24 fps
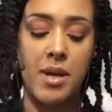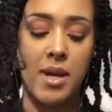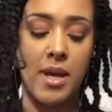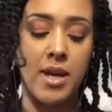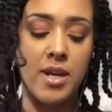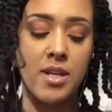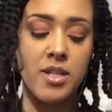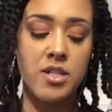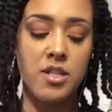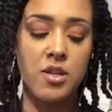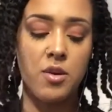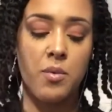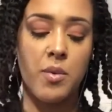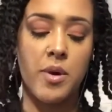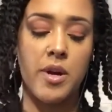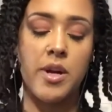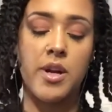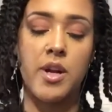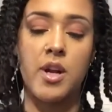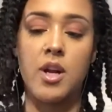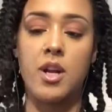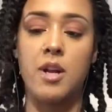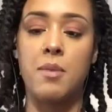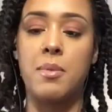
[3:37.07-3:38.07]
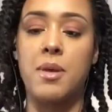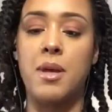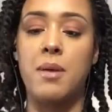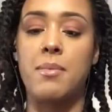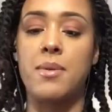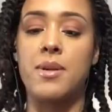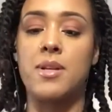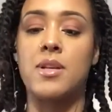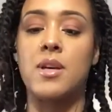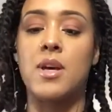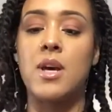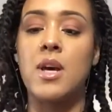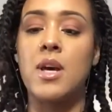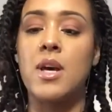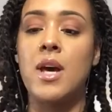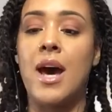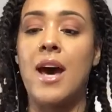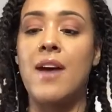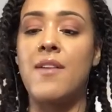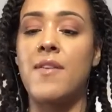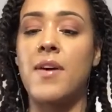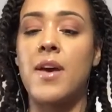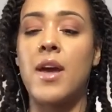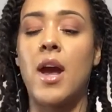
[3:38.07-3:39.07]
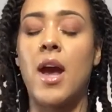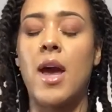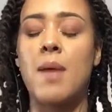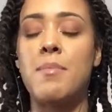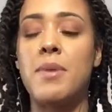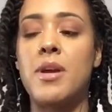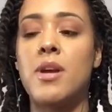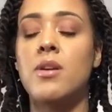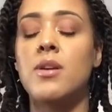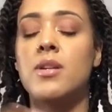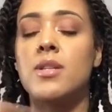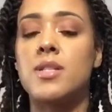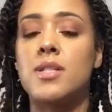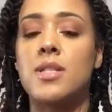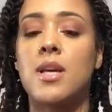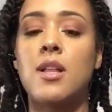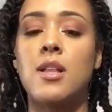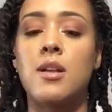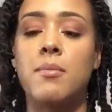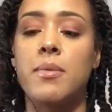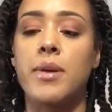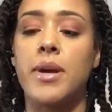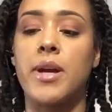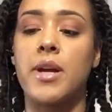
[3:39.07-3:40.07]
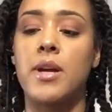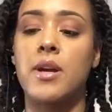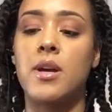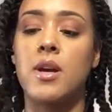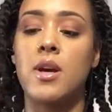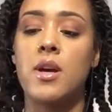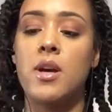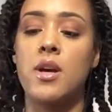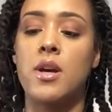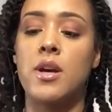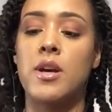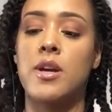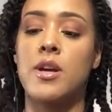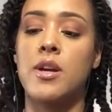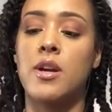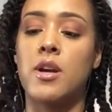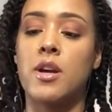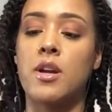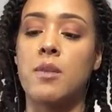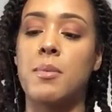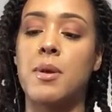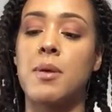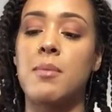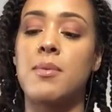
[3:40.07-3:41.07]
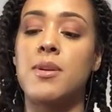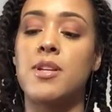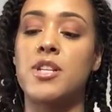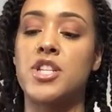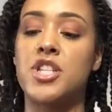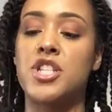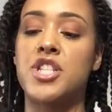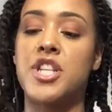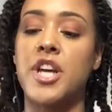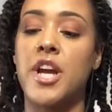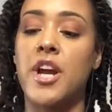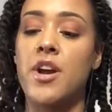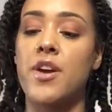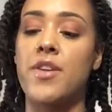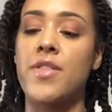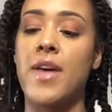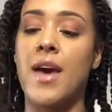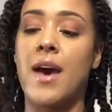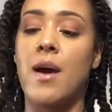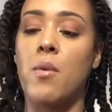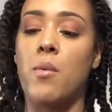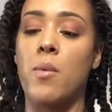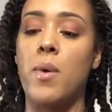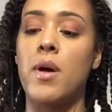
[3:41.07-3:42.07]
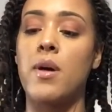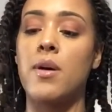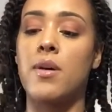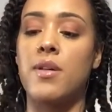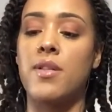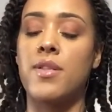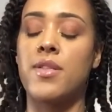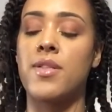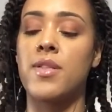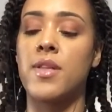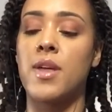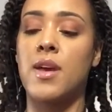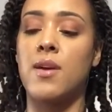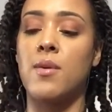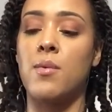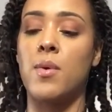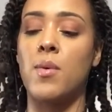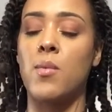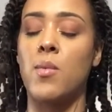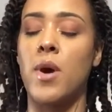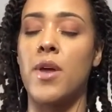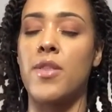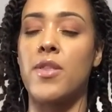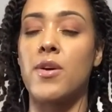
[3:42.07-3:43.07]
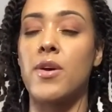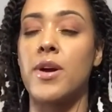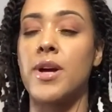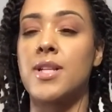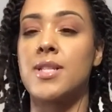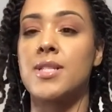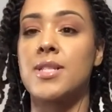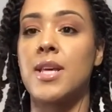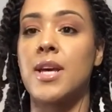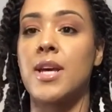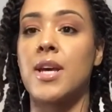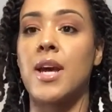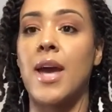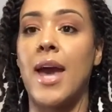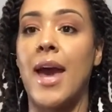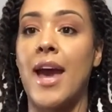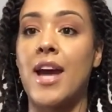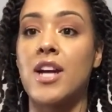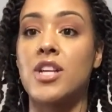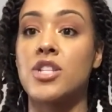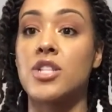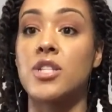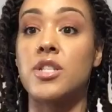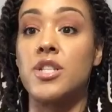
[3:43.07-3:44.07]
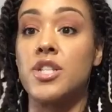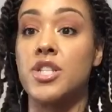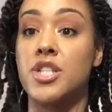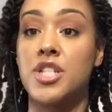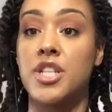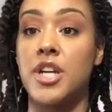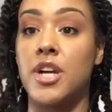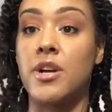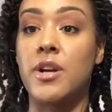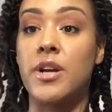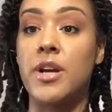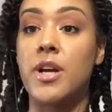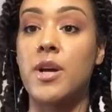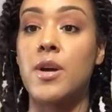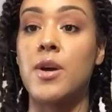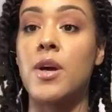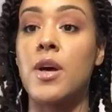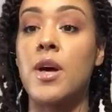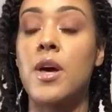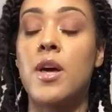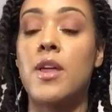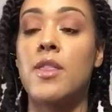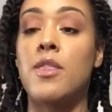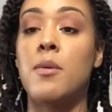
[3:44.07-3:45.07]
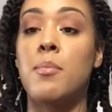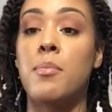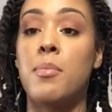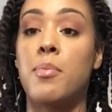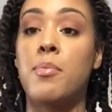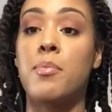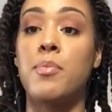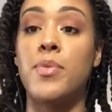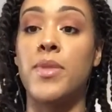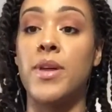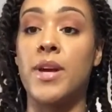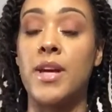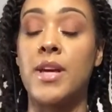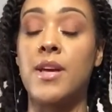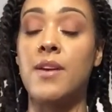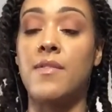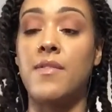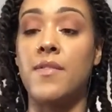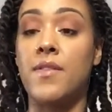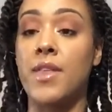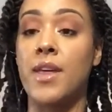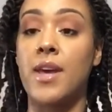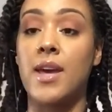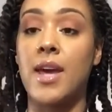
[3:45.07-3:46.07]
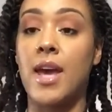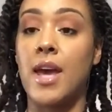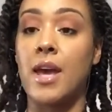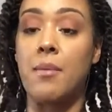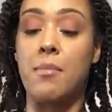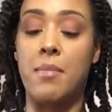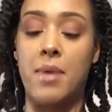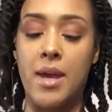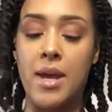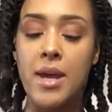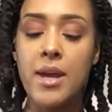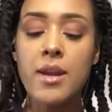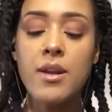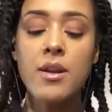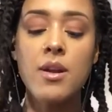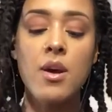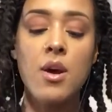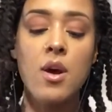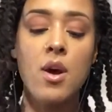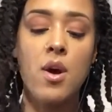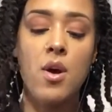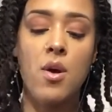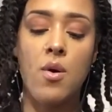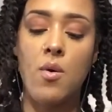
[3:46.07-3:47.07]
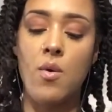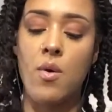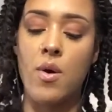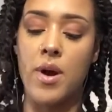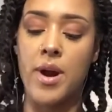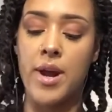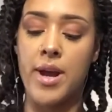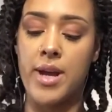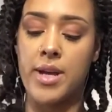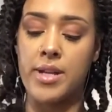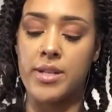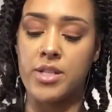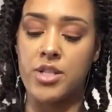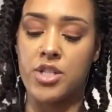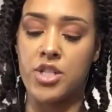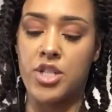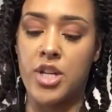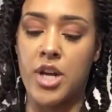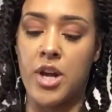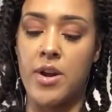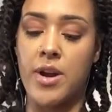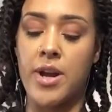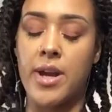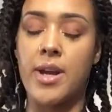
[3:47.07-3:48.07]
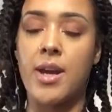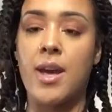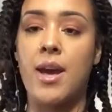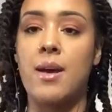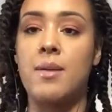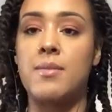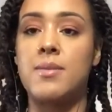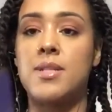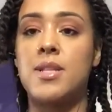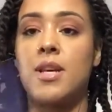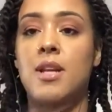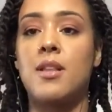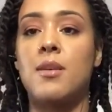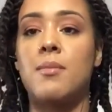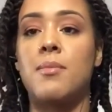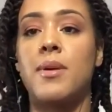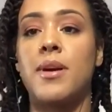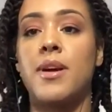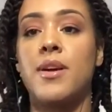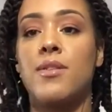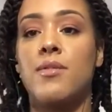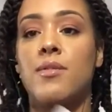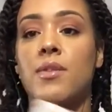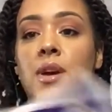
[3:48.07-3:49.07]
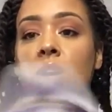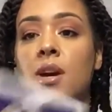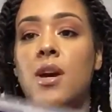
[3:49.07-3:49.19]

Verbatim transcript: in to where you're going to be able to I, i'm hearing celebrate you're going to be able to share that wealth whether it's like actually sharing the the gift that came in or it's sharing yeah celebrate three of